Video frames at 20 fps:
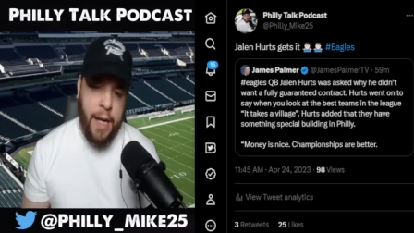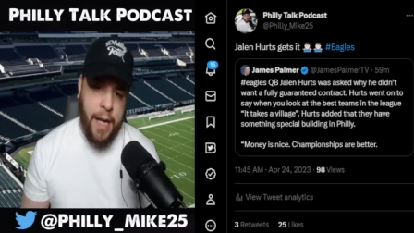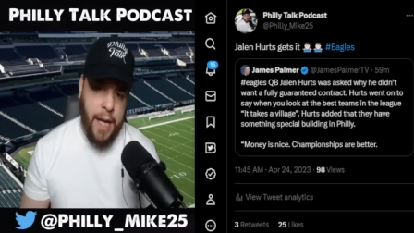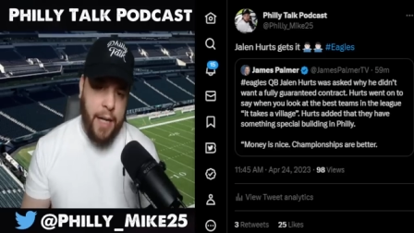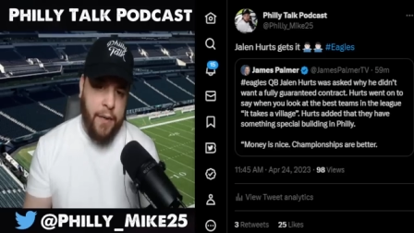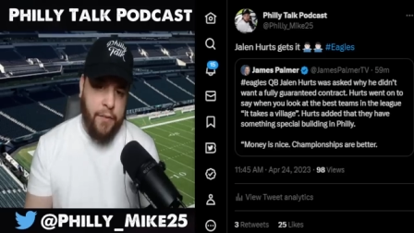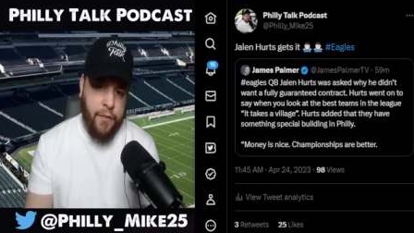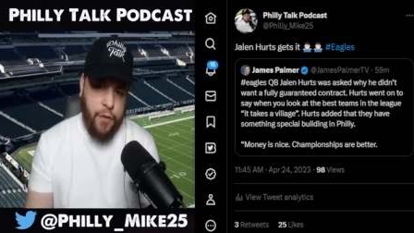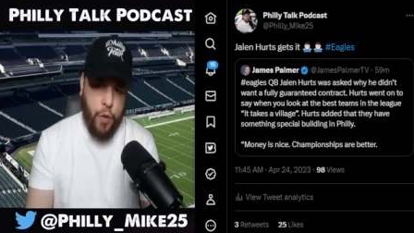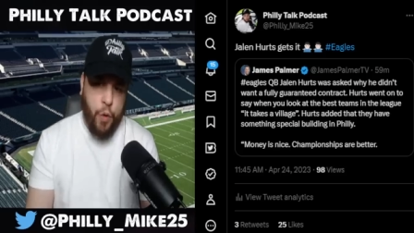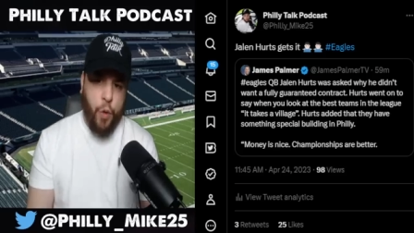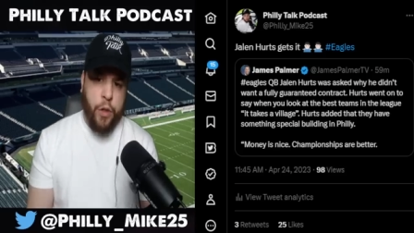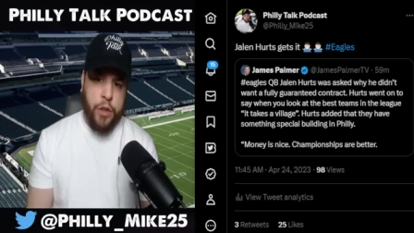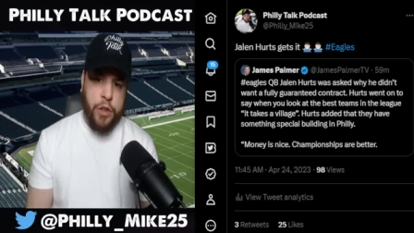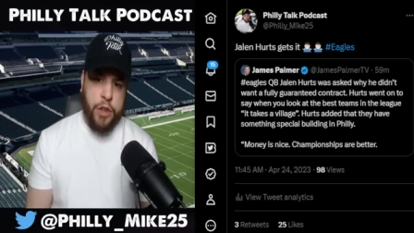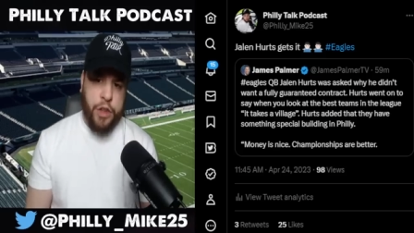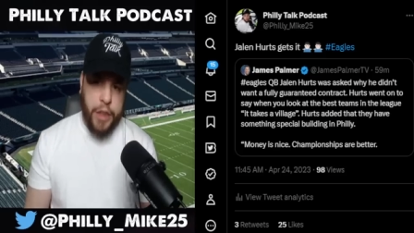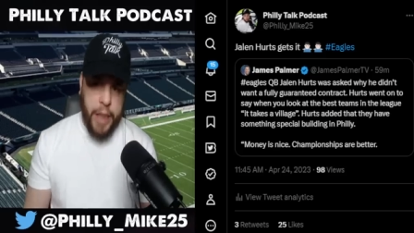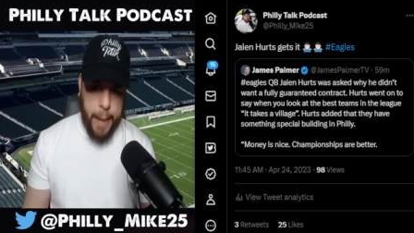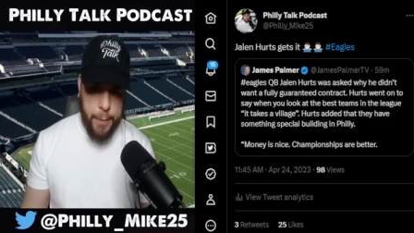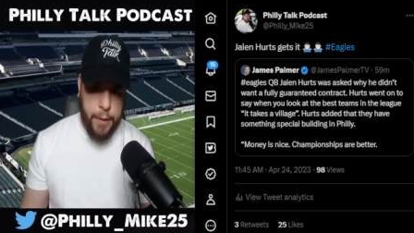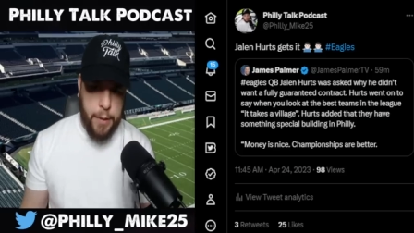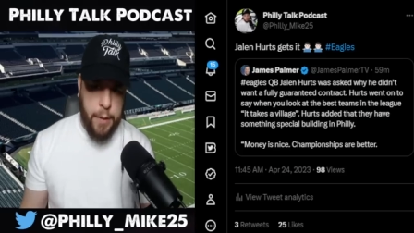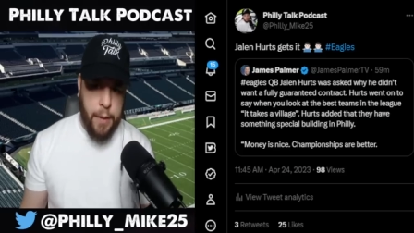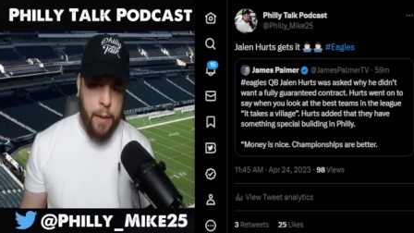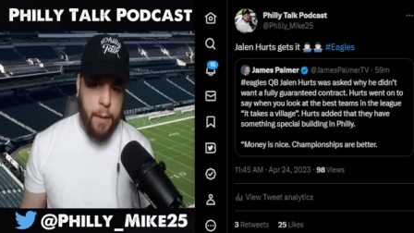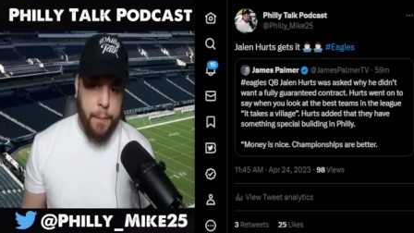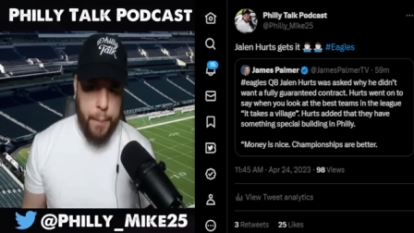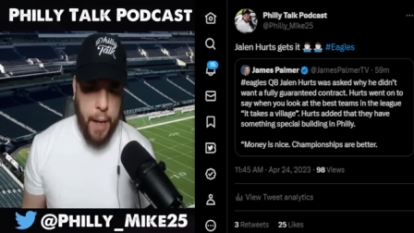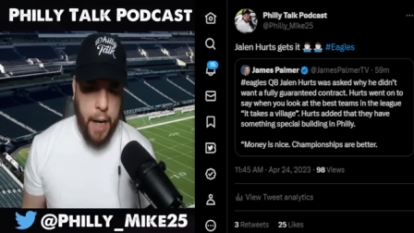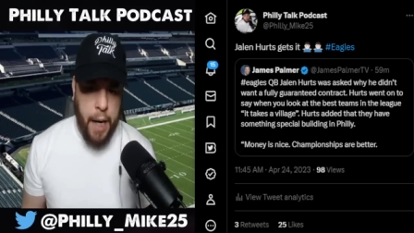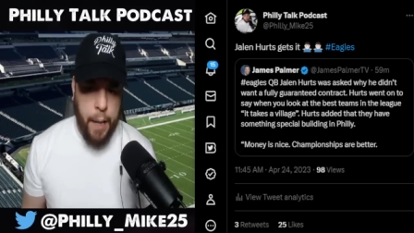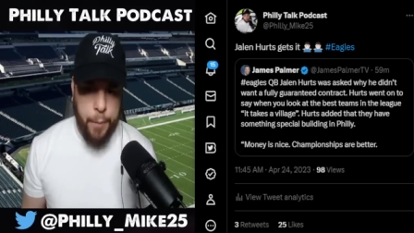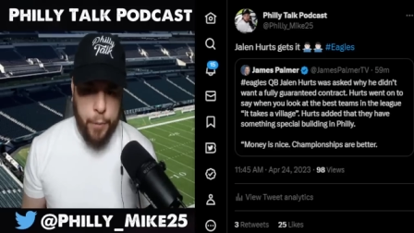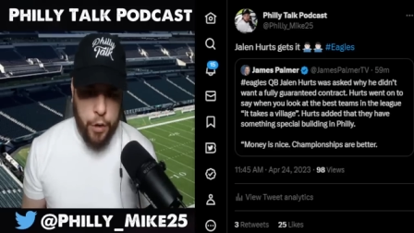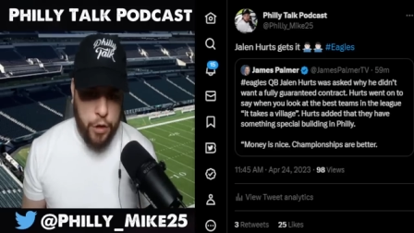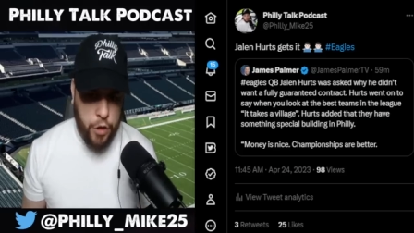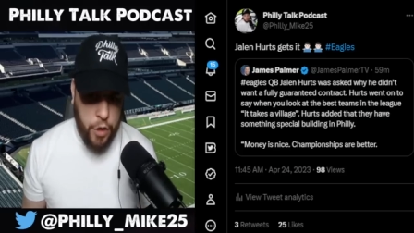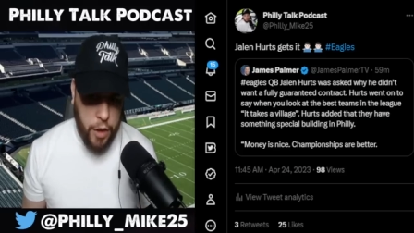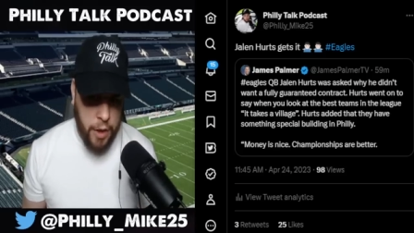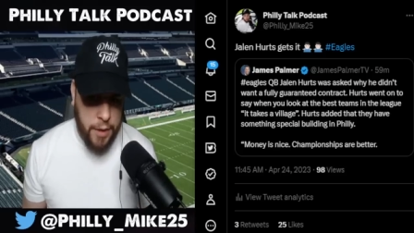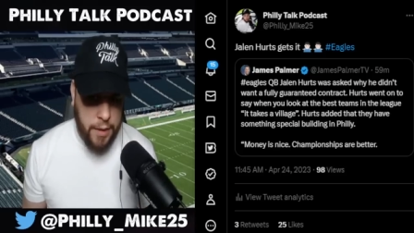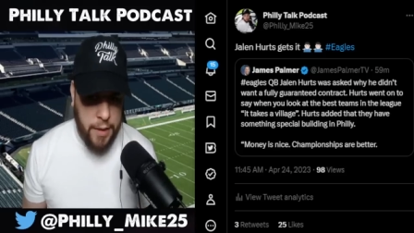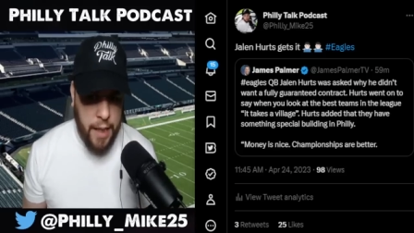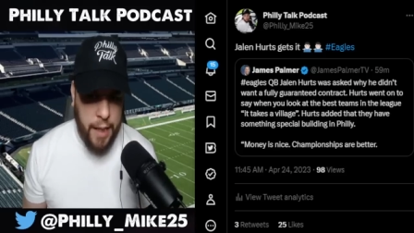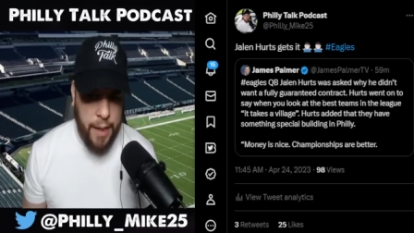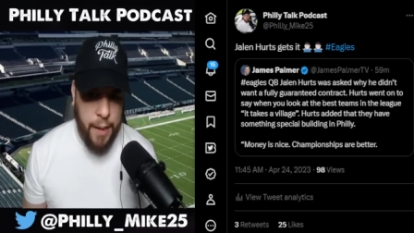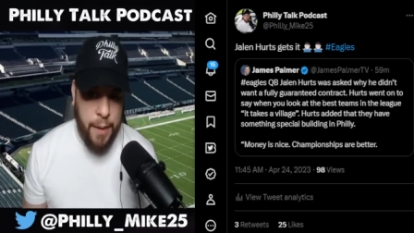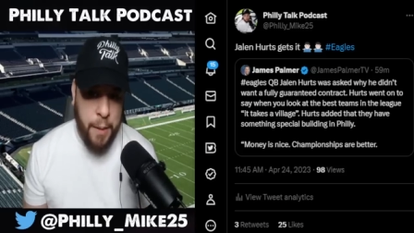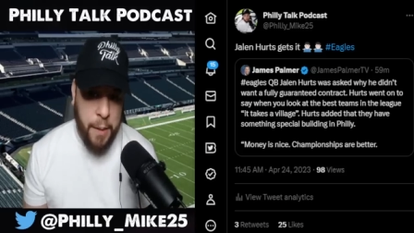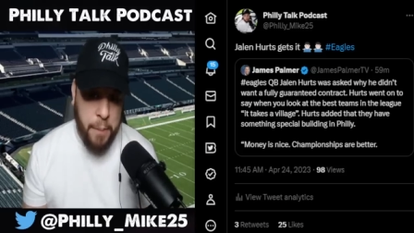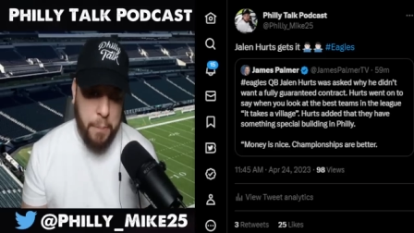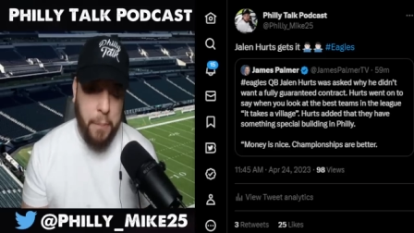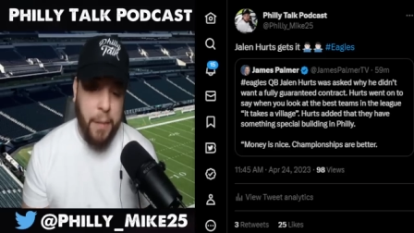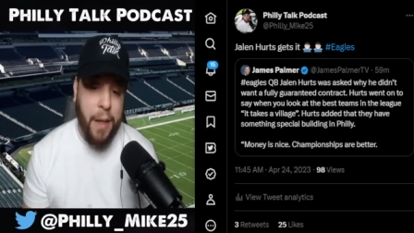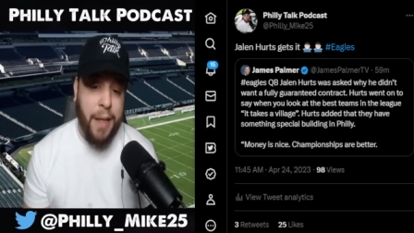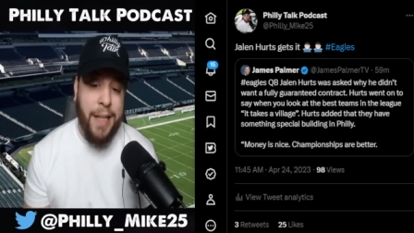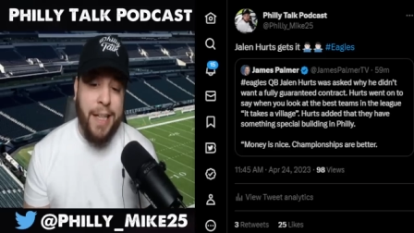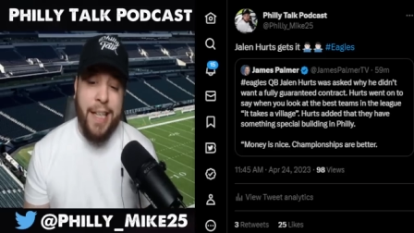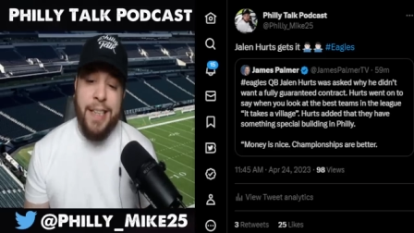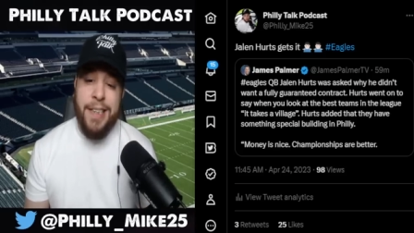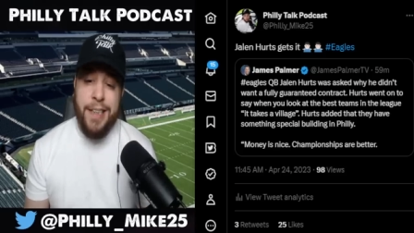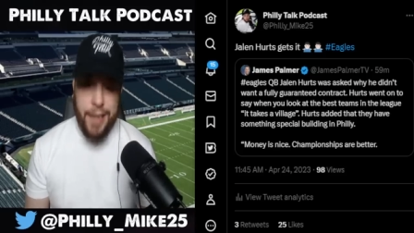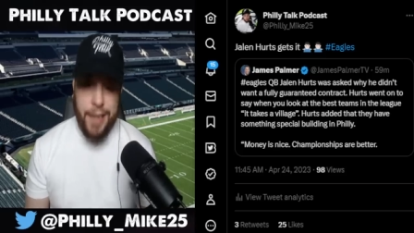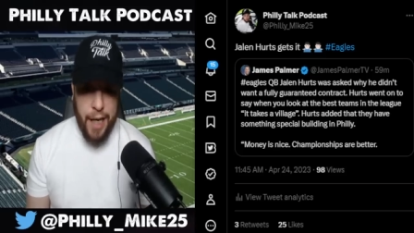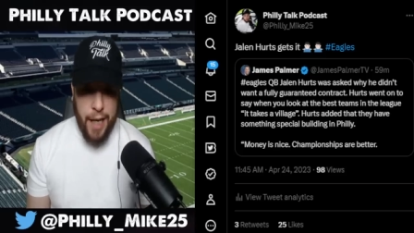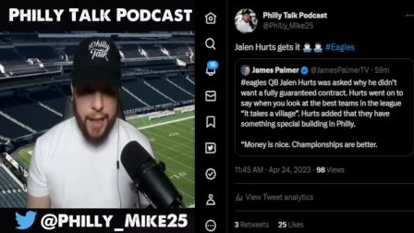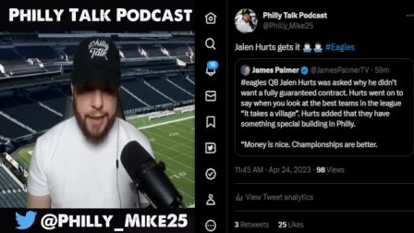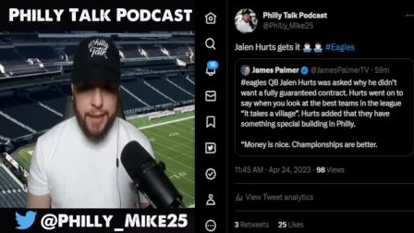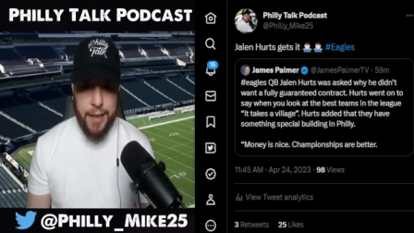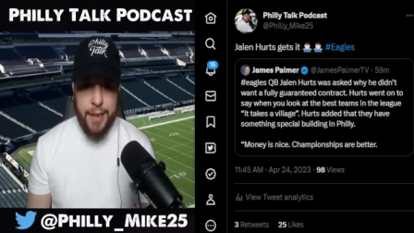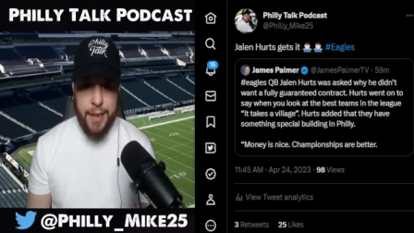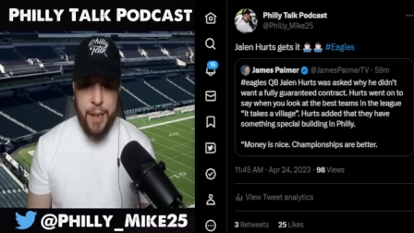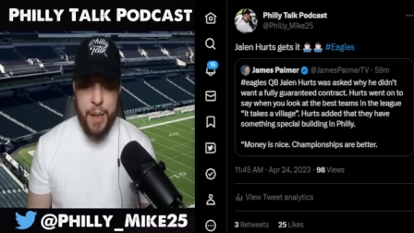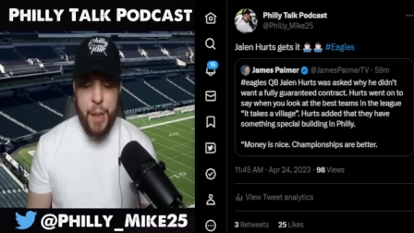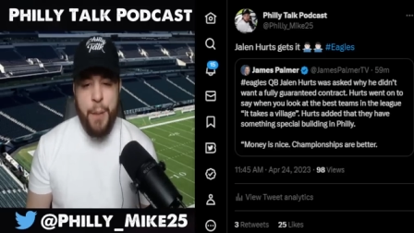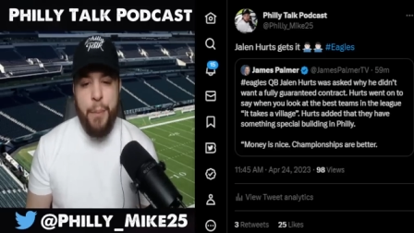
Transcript: And of course, James Palmer is going to say, money is nice,